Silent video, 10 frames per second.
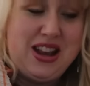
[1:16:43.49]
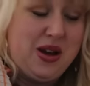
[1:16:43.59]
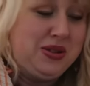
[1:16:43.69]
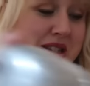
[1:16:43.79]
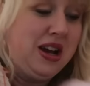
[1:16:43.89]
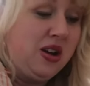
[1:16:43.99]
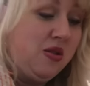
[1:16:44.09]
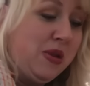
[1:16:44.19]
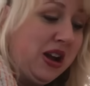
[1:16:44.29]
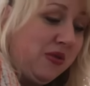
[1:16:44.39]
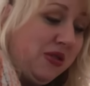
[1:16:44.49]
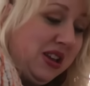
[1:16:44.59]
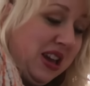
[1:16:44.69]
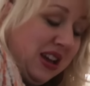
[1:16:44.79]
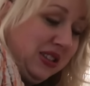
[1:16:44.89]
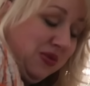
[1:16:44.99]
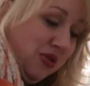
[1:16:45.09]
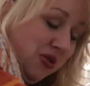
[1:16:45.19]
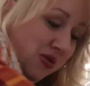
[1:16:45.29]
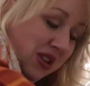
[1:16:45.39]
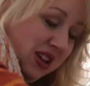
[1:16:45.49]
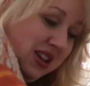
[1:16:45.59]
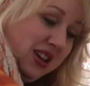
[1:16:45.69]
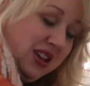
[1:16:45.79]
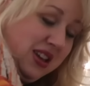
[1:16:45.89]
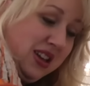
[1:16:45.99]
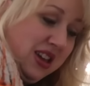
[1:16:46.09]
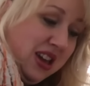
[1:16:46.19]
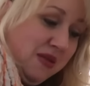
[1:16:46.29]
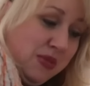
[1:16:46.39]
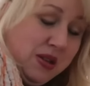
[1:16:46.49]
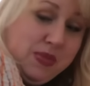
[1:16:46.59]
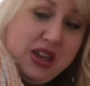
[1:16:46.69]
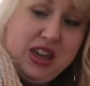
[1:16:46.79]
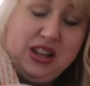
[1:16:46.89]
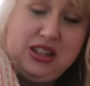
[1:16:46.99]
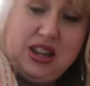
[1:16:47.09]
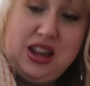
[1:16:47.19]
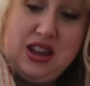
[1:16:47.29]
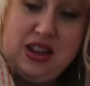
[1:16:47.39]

Now it's taco macaroni casserole. Can't be beat.